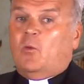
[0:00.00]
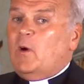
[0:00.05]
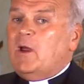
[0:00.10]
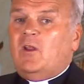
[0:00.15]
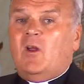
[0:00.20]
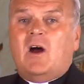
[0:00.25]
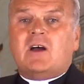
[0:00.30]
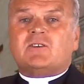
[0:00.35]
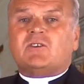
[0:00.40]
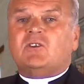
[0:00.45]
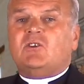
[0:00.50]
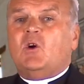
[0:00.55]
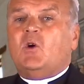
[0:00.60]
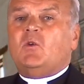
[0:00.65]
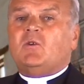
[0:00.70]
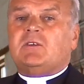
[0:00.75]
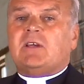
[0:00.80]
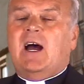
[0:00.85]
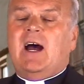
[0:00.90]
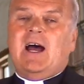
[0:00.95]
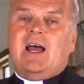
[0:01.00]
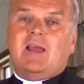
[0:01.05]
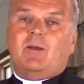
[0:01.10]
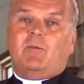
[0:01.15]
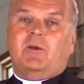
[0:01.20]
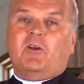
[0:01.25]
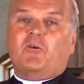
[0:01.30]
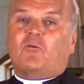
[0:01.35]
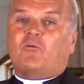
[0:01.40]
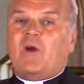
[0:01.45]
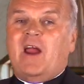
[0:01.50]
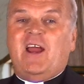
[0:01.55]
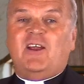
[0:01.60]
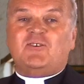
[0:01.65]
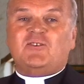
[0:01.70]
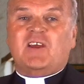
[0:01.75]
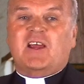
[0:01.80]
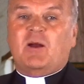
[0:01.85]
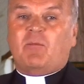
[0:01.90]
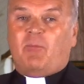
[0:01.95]
we lost no time in
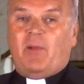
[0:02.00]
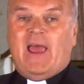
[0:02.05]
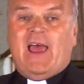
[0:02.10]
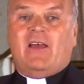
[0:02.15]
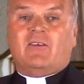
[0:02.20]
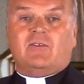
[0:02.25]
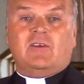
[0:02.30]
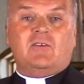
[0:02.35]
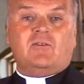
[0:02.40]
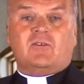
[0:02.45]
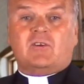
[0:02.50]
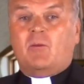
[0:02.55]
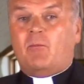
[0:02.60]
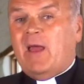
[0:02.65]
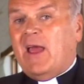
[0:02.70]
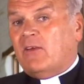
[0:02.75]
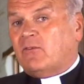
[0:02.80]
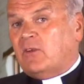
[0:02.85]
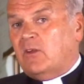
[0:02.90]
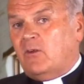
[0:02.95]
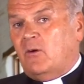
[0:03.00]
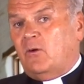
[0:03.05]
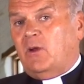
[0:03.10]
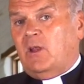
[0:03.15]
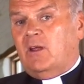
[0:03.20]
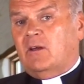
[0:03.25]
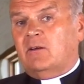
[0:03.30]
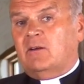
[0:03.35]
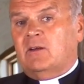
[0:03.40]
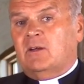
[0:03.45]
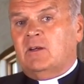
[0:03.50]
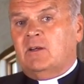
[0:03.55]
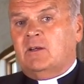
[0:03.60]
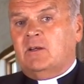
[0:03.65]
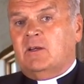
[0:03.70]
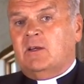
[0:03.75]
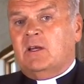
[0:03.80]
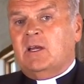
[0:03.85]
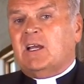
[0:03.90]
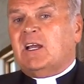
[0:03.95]
arranging a passage to Macedonia,
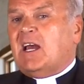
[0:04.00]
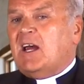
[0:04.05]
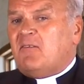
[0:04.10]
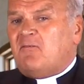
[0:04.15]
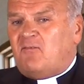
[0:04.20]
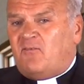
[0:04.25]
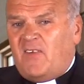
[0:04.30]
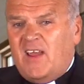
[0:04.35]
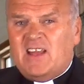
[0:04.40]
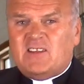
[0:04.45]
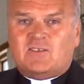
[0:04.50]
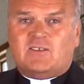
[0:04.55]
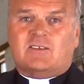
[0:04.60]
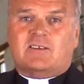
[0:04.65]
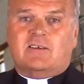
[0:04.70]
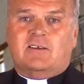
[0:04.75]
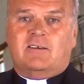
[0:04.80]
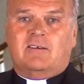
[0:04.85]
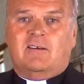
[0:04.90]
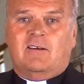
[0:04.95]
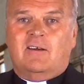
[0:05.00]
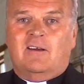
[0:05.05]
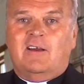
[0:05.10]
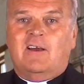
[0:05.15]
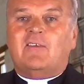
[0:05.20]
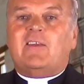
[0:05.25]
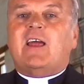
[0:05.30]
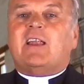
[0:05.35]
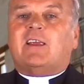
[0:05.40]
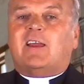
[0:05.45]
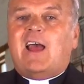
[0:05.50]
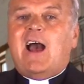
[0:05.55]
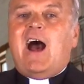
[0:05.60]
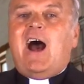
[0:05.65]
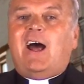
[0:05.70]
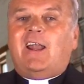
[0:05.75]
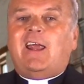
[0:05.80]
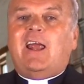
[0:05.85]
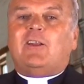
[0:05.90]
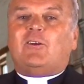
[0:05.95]
convinced that
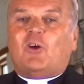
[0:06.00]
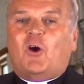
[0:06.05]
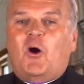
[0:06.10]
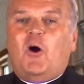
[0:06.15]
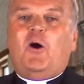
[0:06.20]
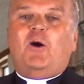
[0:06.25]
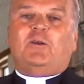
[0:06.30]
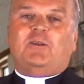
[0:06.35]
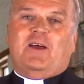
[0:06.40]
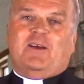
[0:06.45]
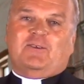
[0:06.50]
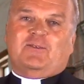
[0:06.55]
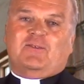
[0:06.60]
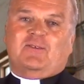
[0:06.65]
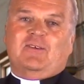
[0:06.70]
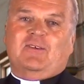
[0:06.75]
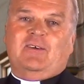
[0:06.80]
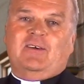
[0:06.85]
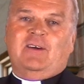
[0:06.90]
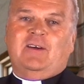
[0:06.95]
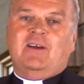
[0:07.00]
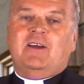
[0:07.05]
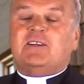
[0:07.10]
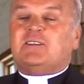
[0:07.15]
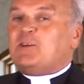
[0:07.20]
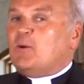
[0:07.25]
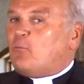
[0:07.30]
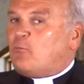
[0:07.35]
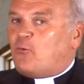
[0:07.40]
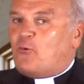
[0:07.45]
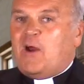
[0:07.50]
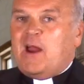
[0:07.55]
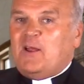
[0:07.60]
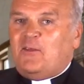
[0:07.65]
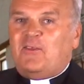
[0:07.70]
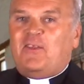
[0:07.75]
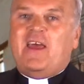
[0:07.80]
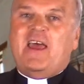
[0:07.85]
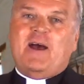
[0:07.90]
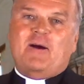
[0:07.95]
God had called us to
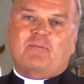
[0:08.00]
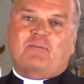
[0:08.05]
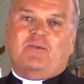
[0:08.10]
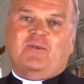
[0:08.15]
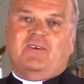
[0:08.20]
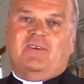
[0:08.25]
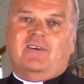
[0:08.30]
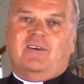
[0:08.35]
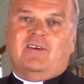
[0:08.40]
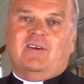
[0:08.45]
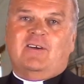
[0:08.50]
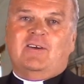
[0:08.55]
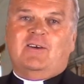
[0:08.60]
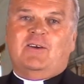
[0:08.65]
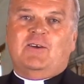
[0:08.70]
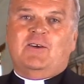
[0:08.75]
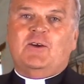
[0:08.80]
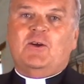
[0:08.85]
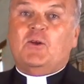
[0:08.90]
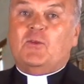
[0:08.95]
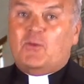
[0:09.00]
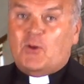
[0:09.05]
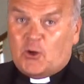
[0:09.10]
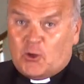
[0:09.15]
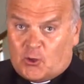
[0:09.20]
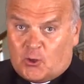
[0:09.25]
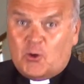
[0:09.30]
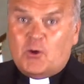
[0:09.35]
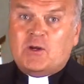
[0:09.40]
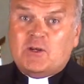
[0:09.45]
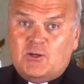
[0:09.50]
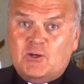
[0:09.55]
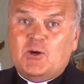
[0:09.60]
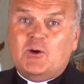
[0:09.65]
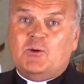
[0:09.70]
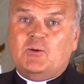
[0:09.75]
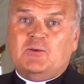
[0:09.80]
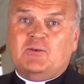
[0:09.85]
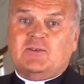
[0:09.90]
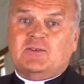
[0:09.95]
bring them the good
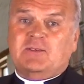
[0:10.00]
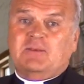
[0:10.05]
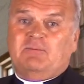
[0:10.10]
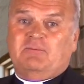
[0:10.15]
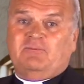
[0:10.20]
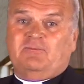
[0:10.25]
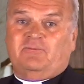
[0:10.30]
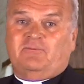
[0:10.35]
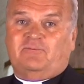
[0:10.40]
news.